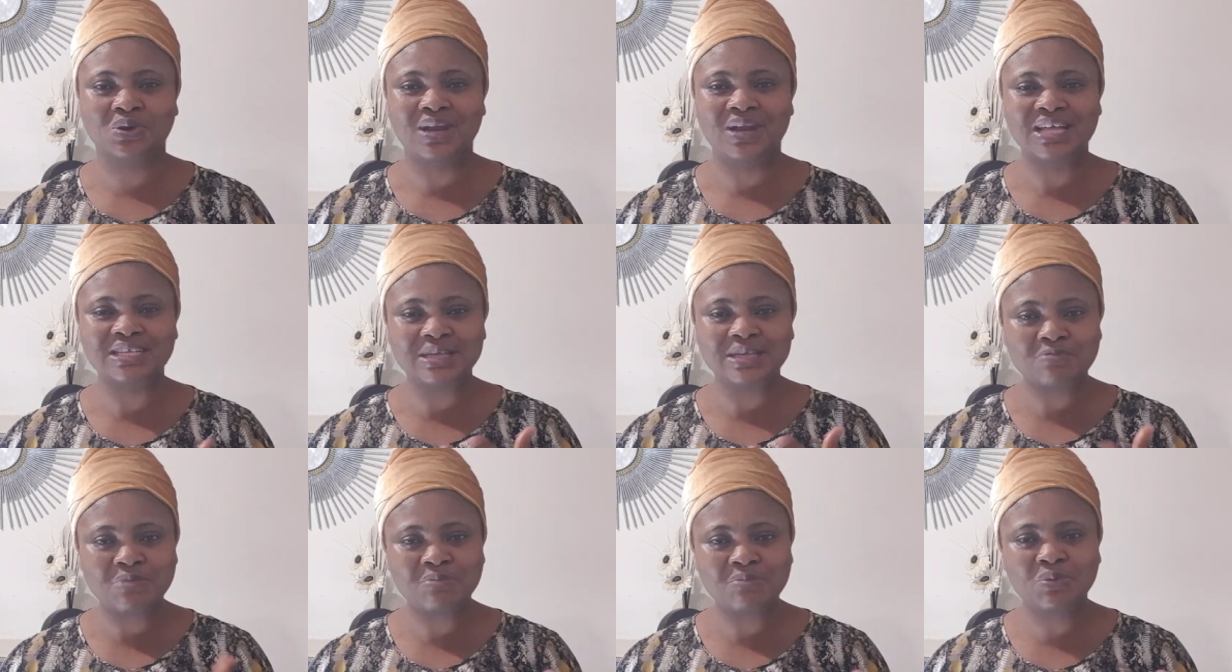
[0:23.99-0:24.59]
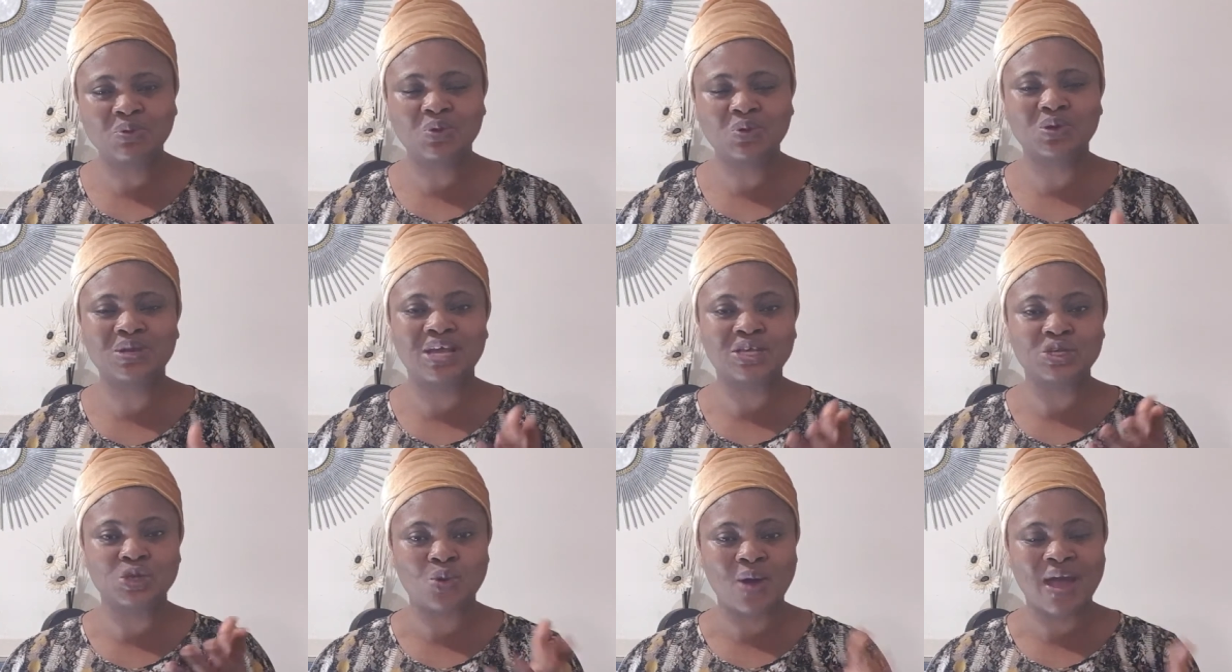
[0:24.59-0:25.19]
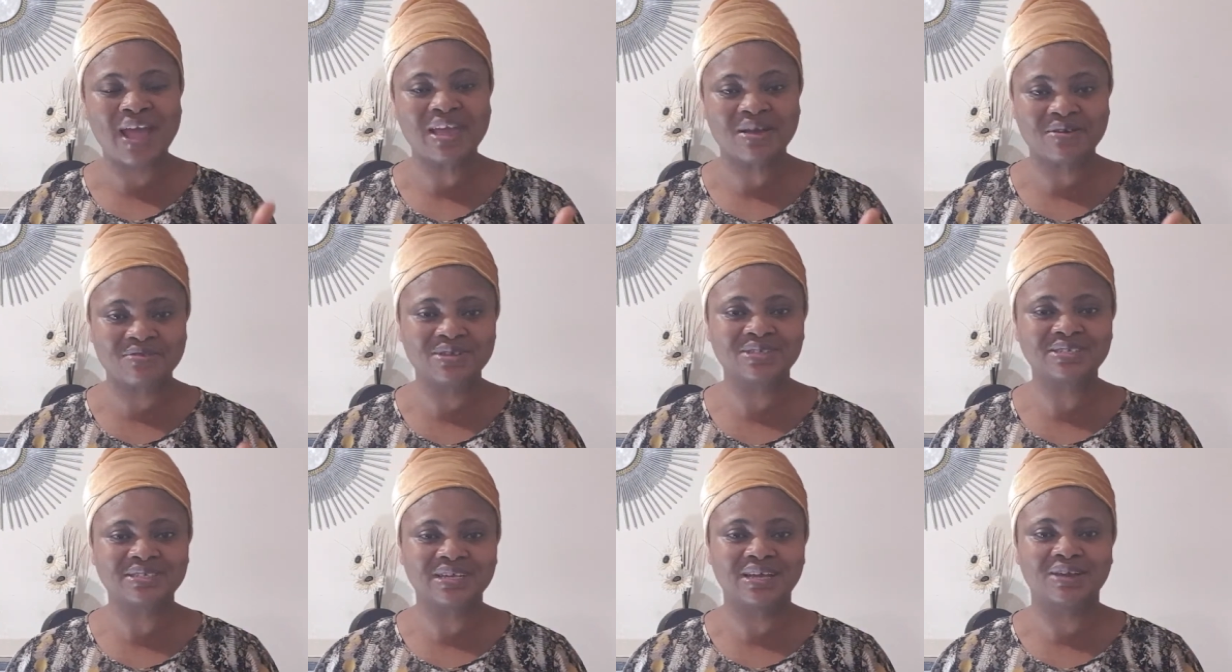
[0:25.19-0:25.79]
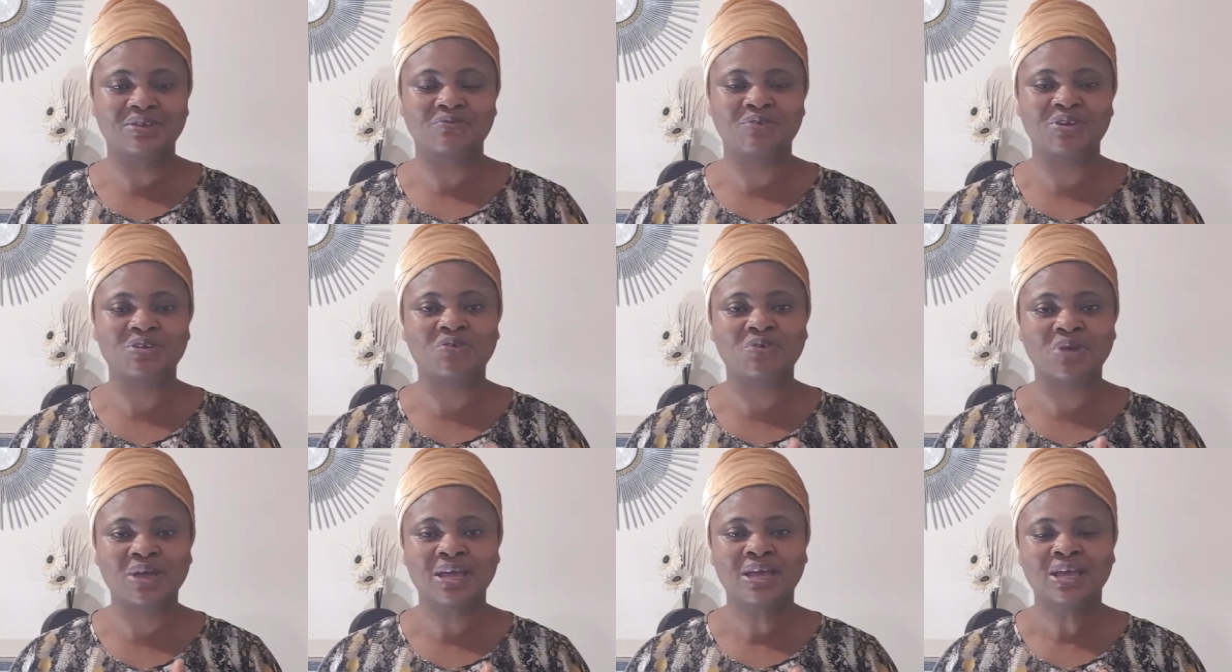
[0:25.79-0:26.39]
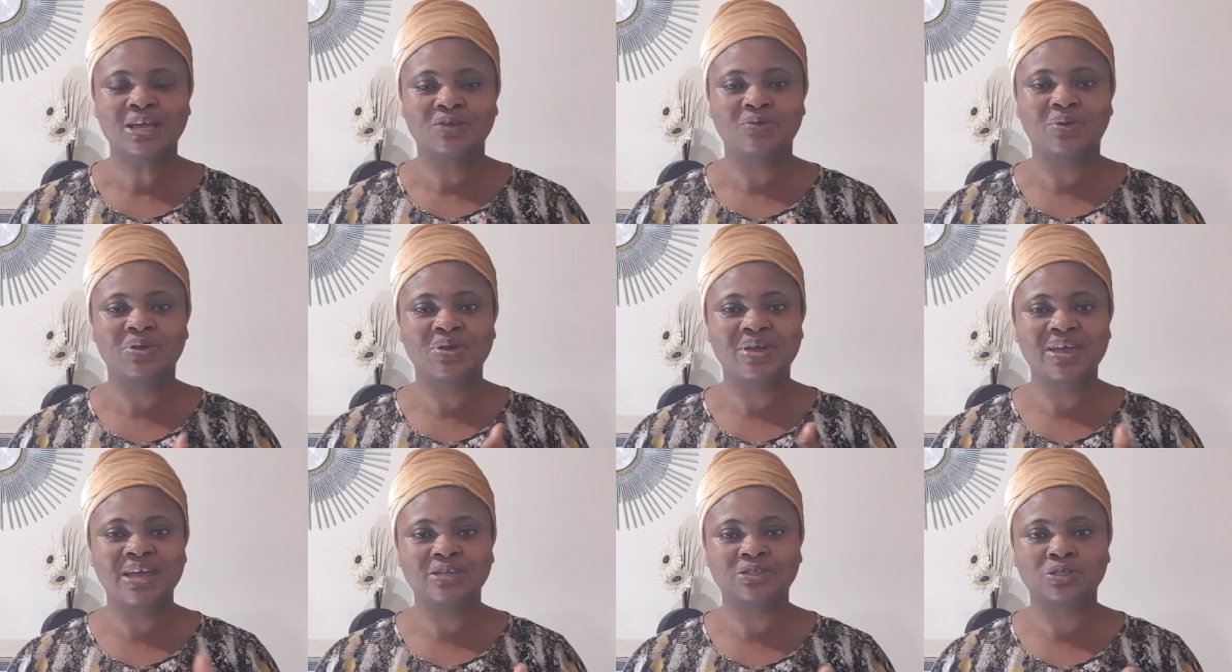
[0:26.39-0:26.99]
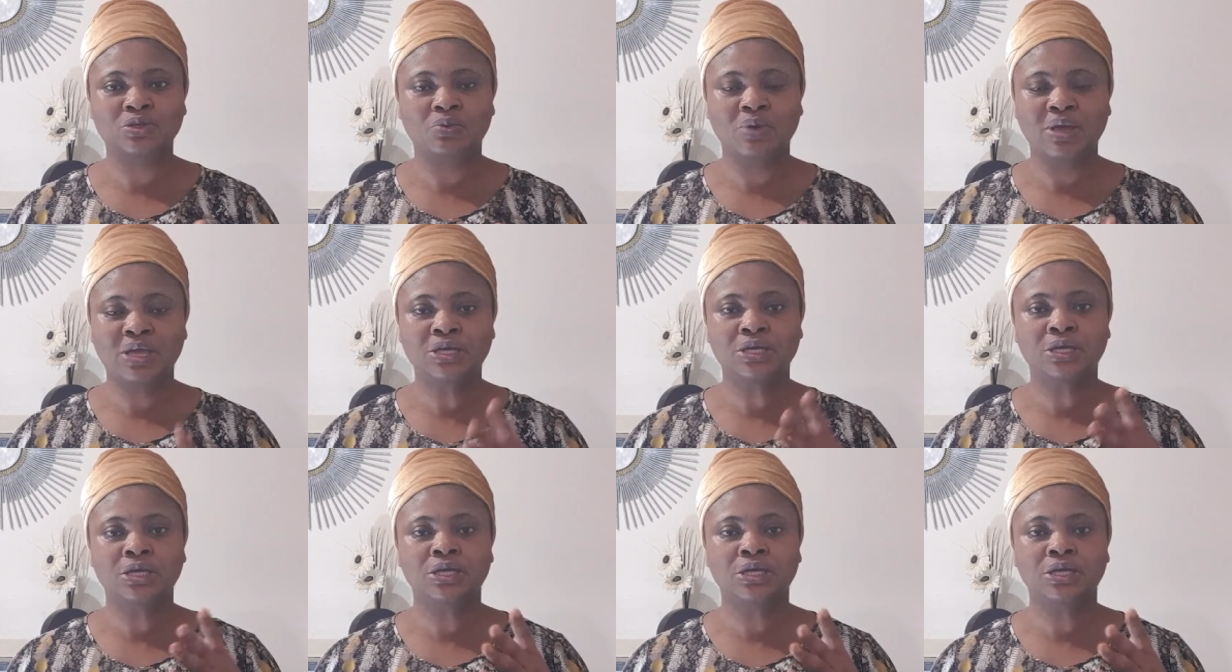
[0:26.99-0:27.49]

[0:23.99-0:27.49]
or letting people know that you are a Christian? When you get somewhere,